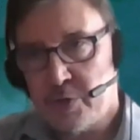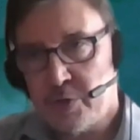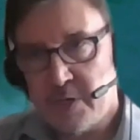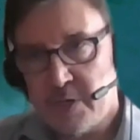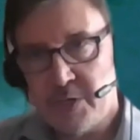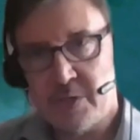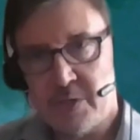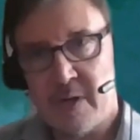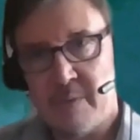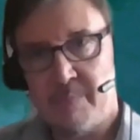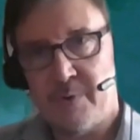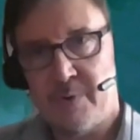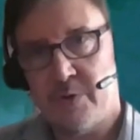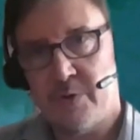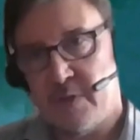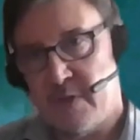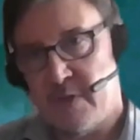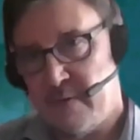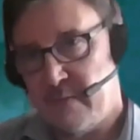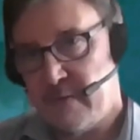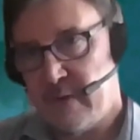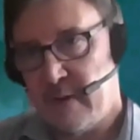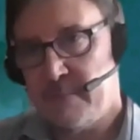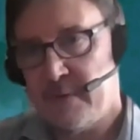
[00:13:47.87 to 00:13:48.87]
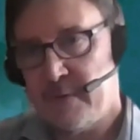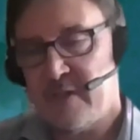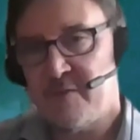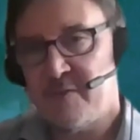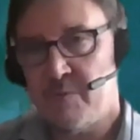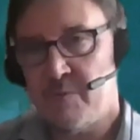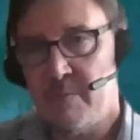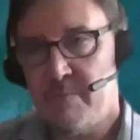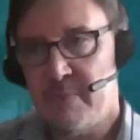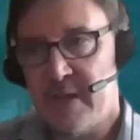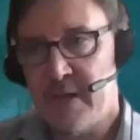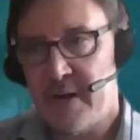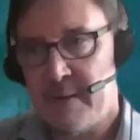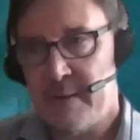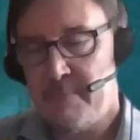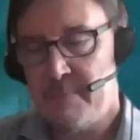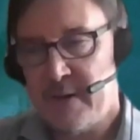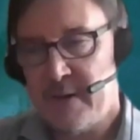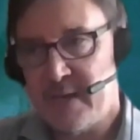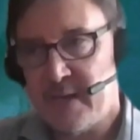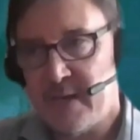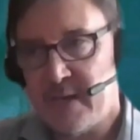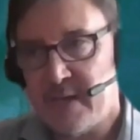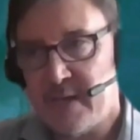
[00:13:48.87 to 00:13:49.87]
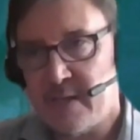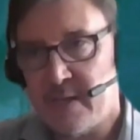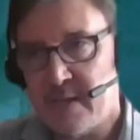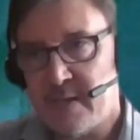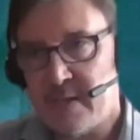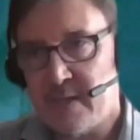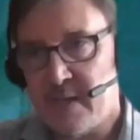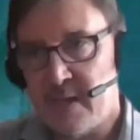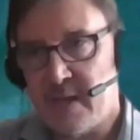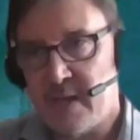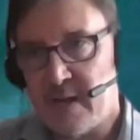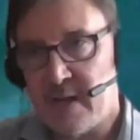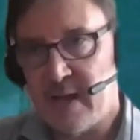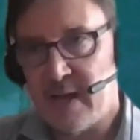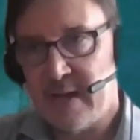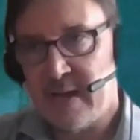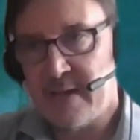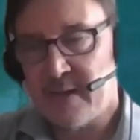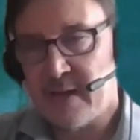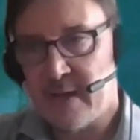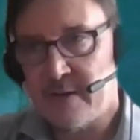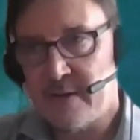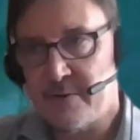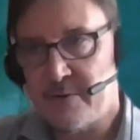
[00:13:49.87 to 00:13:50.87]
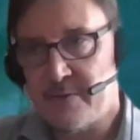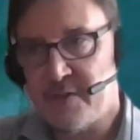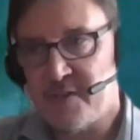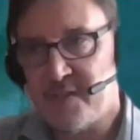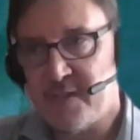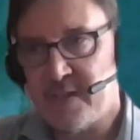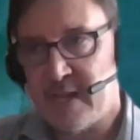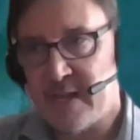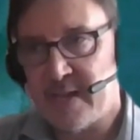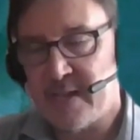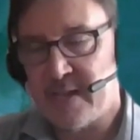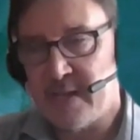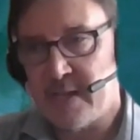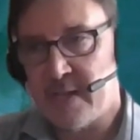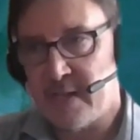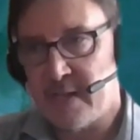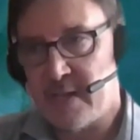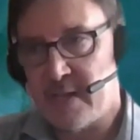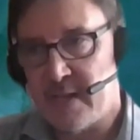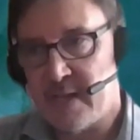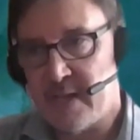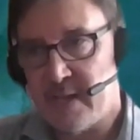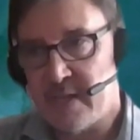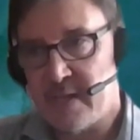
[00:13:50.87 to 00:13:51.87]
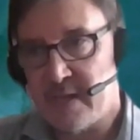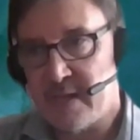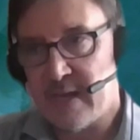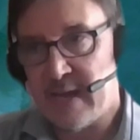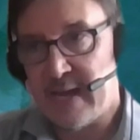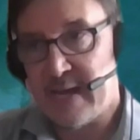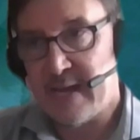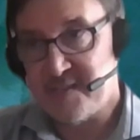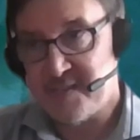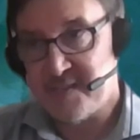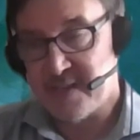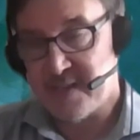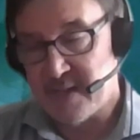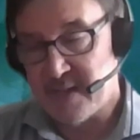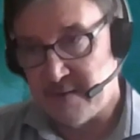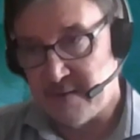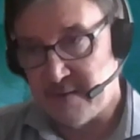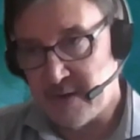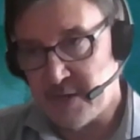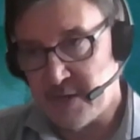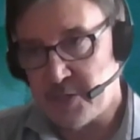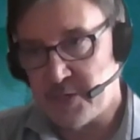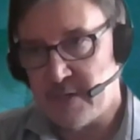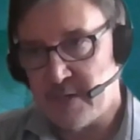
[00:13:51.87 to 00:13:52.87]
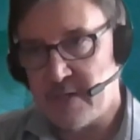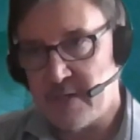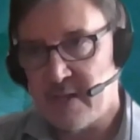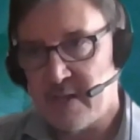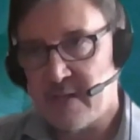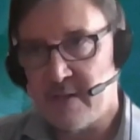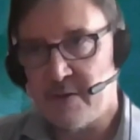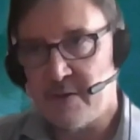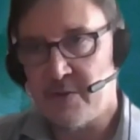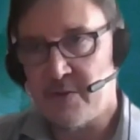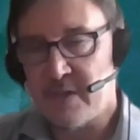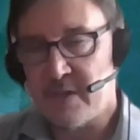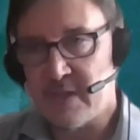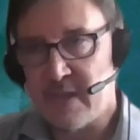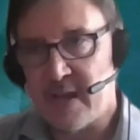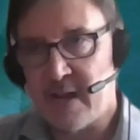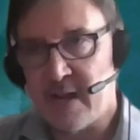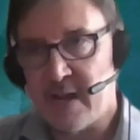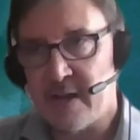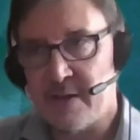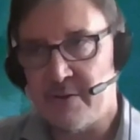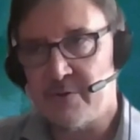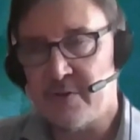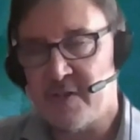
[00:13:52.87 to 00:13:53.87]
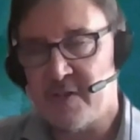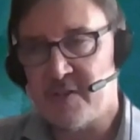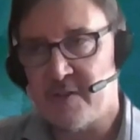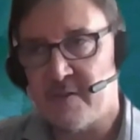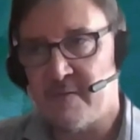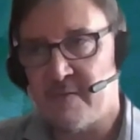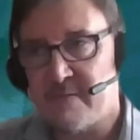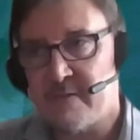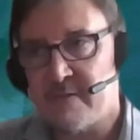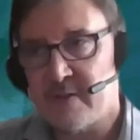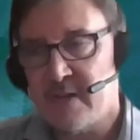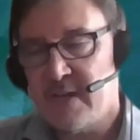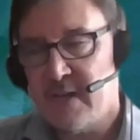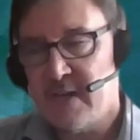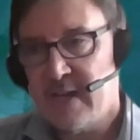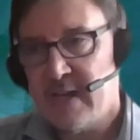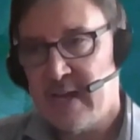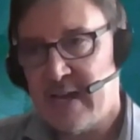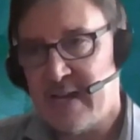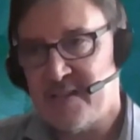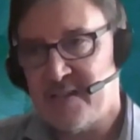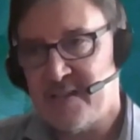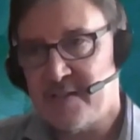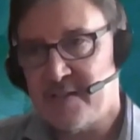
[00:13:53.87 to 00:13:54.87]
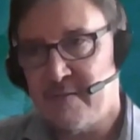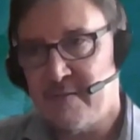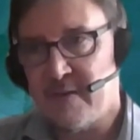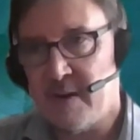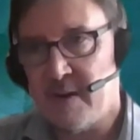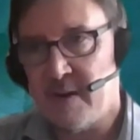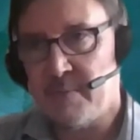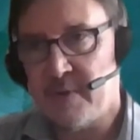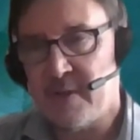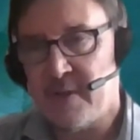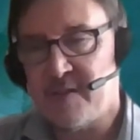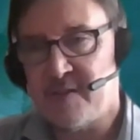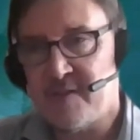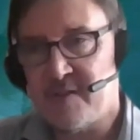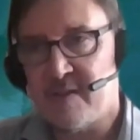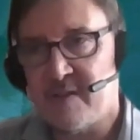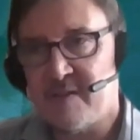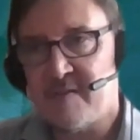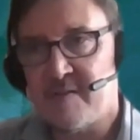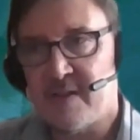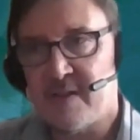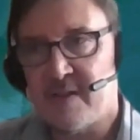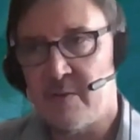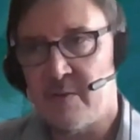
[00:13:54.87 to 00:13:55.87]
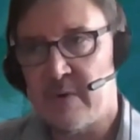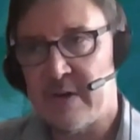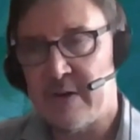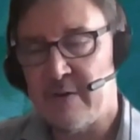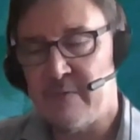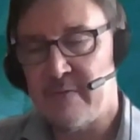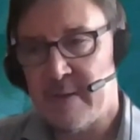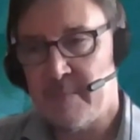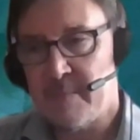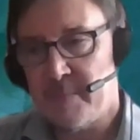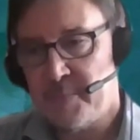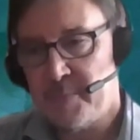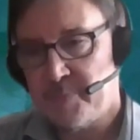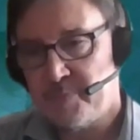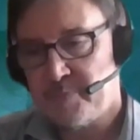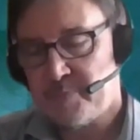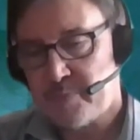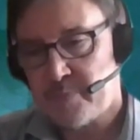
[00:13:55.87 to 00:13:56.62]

initial approach in the Philippines will be replicated in other countries in the ASEAN region. You know, the 10 countries of ASEAN, Philippines is one of them.